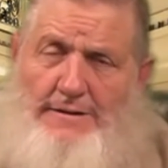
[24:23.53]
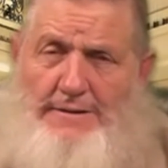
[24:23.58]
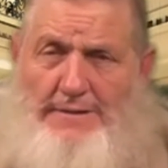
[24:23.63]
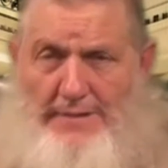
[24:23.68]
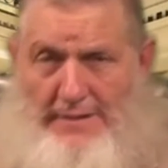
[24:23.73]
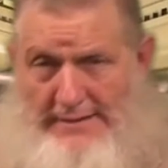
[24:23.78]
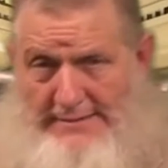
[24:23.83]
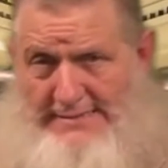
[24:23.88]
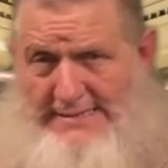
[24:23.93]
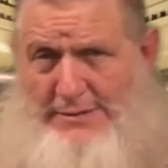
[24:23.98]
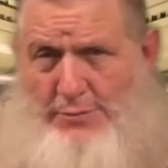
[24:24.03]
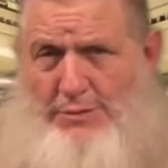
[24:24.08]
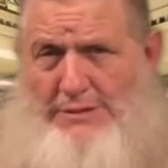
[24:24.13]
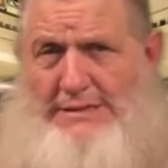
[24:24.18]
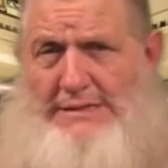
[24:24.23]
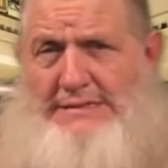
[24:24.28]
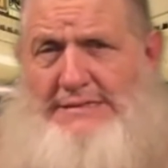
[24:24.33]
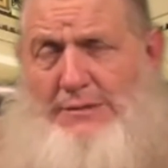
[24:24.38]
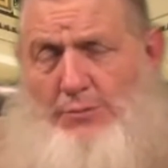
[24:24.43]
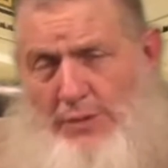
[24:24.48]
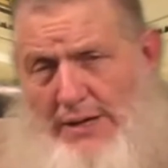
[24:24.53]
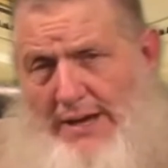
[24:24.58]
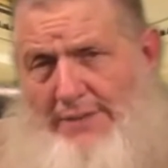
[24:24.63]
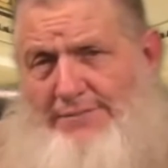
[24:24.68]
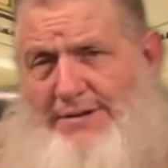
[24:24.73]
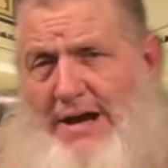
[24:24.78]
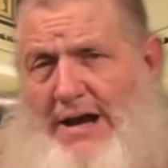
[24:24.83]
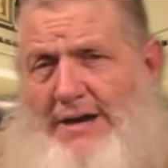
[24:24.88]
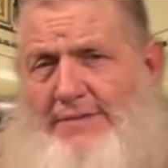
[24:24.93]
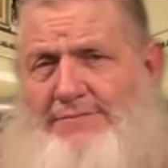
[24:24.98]
and see what they said. We have
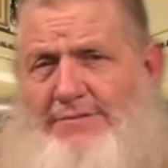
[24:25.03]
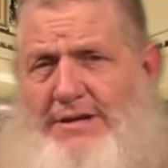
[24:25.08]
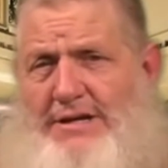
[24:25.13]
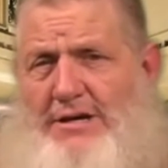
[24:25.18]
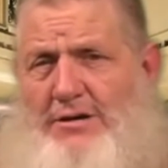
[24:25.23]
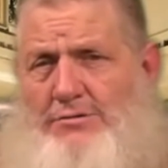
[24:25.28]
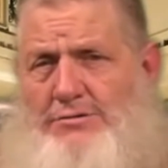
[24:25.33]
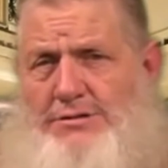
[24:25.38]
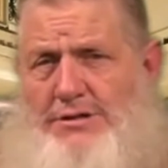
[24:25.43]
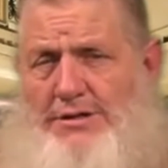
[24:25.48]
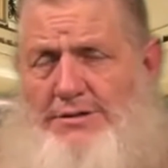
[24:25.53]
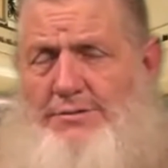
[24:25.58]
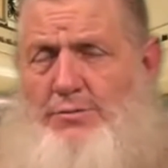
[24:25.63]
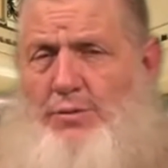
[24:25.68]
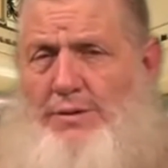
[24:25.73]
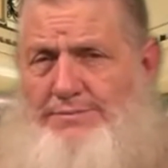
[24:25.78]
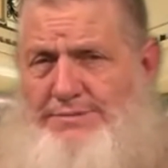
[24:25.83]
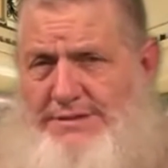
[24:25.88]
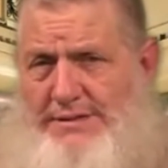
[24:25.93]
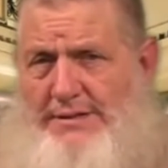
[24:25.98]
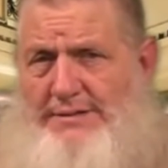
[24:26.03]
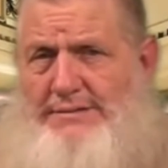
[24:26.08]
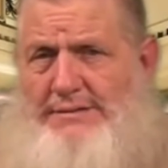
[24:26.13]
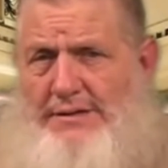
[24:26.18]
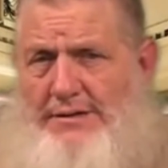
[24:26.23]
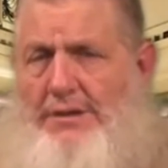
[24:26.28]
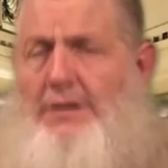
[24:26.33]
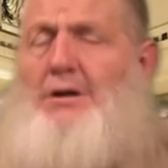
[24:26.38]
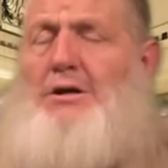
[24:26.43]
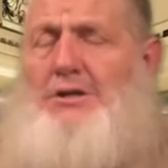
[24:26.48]
9 videos on the website
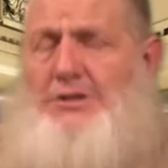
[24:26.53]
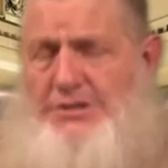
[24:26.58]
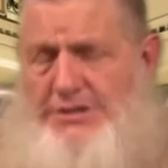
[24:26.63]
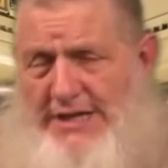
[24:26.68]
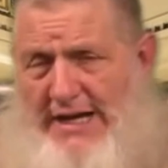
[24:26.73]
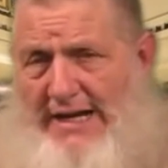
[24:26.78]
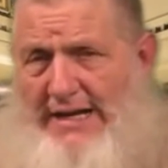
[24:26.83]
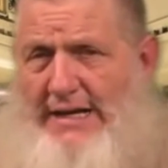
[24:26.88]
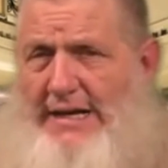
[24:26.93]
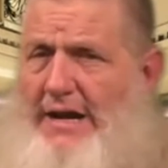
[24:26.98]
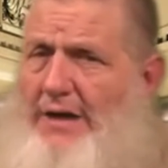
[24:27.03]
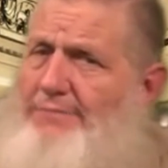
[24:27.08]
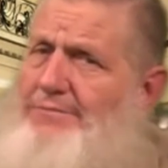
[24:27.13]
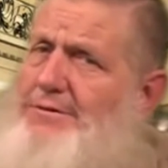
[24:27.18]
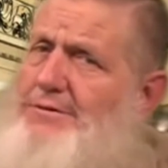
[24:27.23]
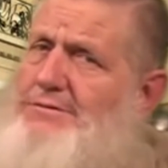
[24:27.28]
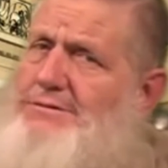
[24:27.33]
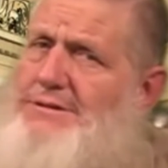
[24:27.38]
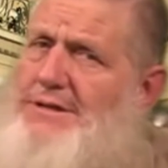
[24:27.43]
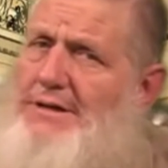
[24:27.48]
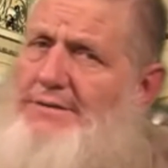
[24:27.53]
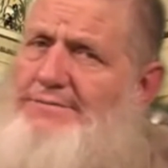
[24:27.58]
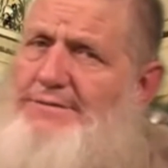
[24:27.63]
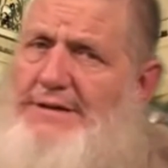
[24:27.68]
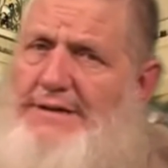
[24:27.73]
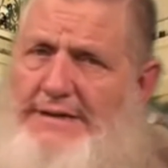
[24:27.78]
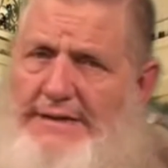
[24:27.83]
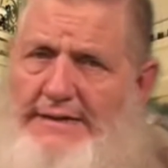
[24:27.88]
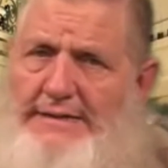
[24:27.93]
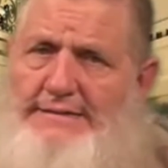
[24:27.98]
there. Check it out for yourself
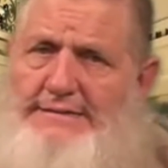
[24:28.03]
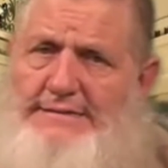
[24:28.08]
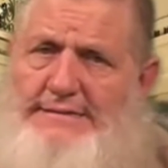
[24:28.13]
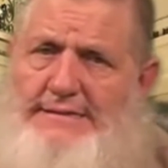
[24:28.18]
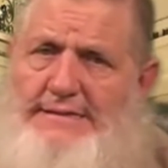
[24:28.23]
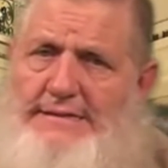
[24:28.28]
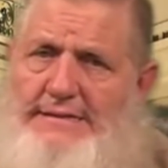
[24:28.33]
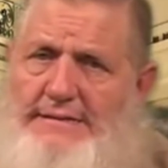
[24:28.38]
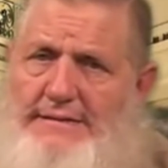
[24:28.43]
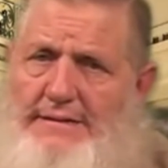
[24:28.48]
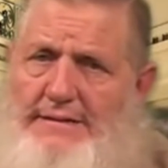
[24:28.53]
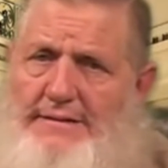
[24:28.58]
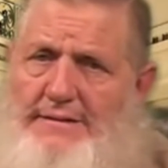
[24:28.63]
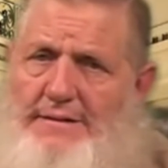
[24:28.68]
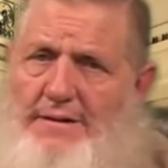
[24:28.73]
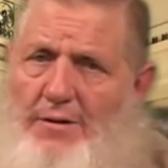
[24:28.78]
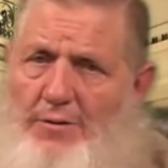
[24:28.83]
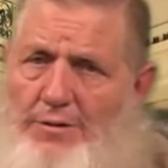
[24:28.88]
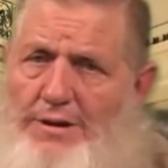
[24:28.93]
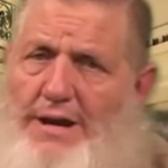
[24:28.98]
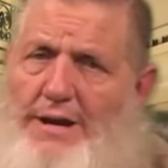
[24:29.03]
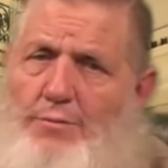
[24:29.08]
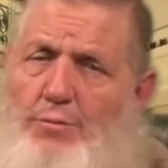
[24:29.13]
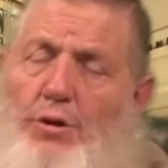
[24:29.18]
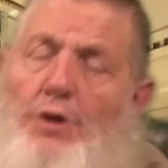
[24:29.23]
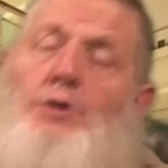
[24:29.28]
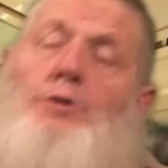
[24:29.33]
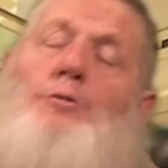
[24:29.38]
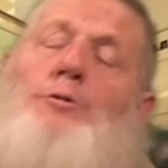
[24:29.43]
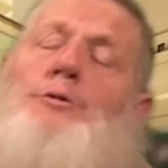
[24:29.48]
and see. Okay, we're
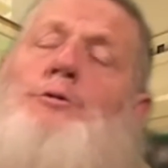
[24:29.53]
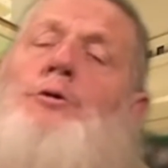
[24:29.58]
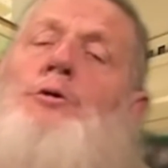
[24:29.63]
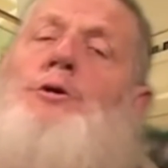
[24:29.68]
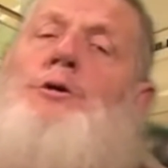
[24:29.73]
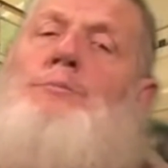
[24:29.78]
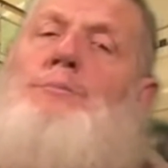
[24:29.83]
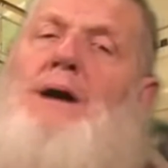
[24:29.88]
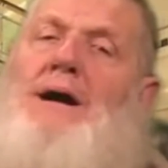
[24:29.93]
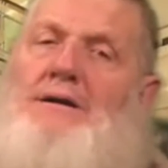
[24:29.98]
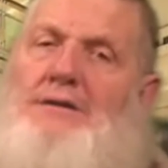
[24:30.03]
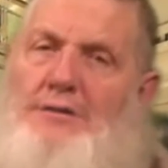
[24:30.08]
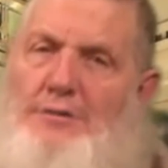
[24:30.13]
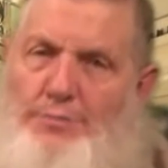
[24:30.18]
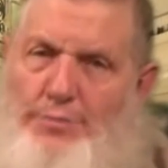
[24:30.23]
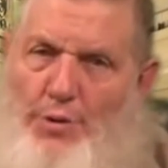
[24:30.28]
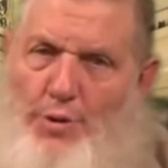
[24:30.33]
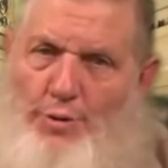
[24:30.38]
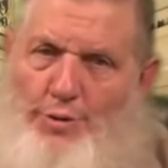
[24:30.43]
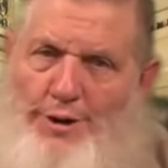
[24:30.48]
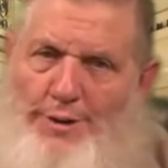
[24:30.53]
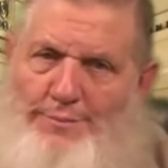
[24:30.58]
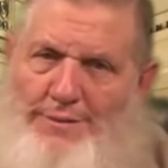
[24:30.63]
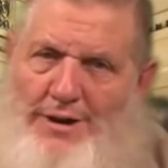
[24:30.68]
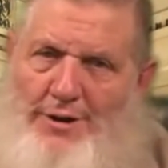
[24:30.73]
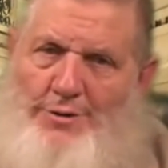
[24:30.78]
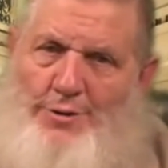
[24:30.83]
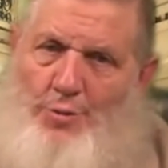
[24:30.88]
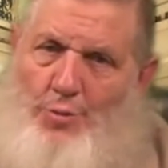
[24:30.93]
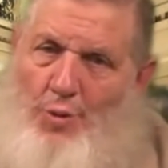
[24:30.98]
going to return you back to the program
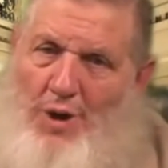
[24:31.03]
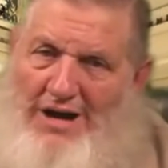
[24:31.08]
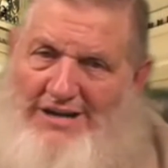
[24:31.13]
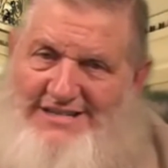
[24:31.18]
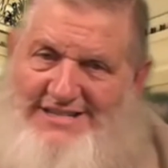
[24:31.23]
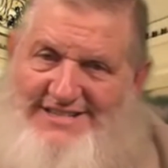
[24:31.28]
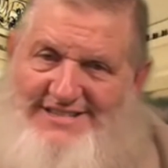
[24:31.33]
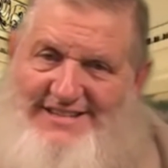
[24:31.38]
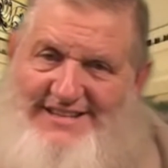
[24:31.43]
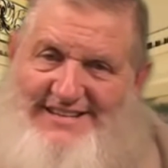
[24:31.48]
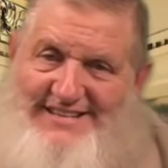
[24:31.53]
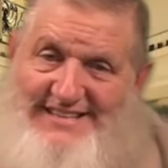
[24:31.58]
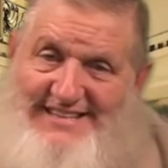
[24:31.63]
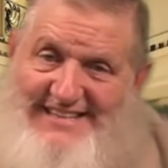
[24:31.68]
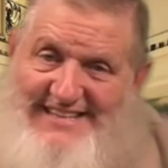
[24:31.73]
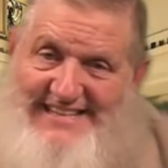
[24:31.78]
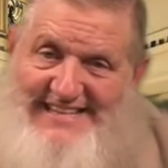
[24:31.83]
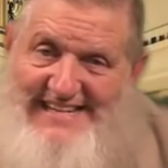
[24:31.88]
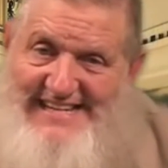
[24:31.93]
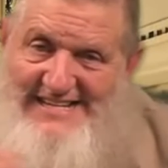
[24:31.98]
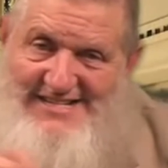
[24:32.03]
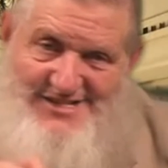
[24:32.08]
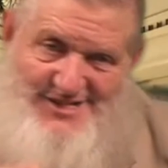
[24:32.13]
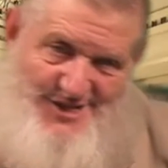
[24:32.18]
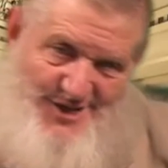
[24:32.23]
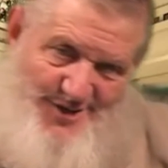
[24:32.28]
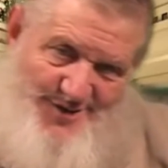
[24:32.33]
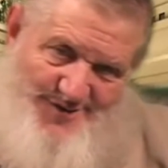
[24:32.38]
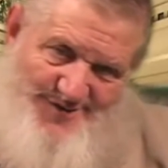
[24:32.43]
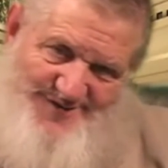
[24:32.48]
now. You're watching The Dean
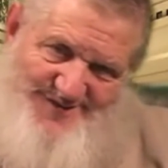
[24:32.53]
Show.